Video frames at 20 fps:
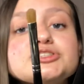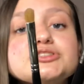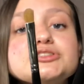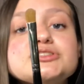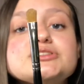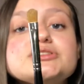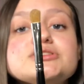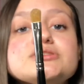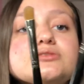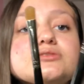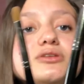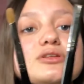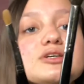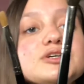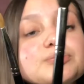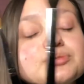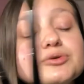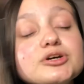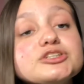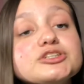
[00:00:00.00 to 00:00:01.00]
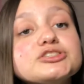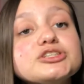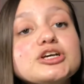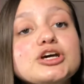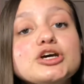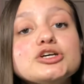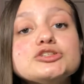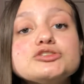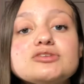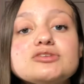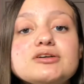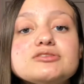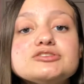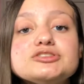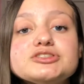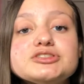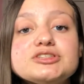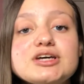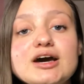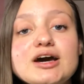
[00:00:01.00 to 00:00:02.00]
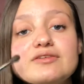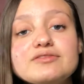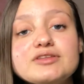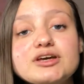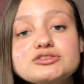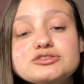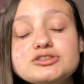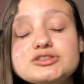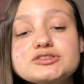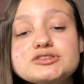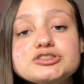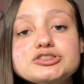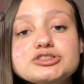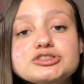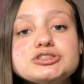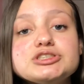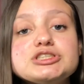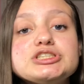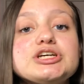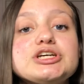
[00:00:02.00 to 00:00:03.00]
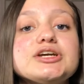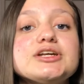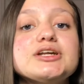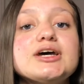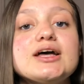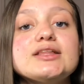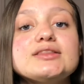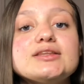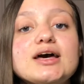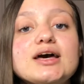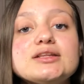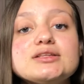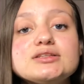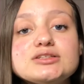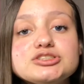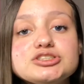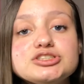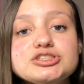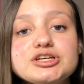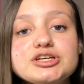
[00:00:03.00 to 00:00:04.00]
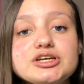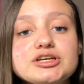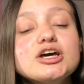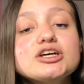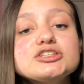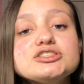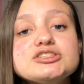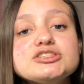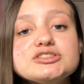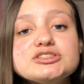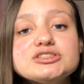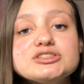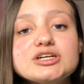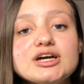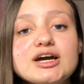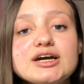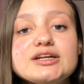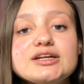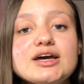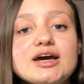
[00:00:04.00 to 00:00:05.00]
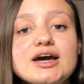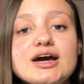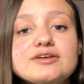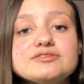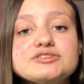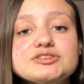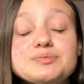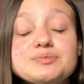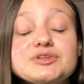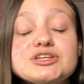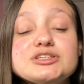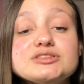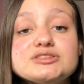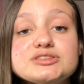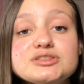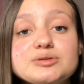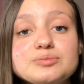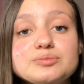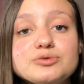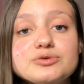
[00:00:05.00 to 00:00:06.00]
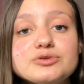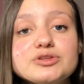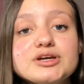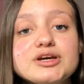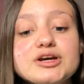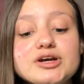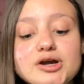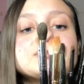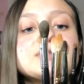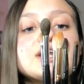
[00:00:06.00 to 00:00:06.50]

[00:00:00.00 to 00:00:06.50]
This is a lid brush, so I would just have that transition shade and that lid shade just to kind of have something simple there.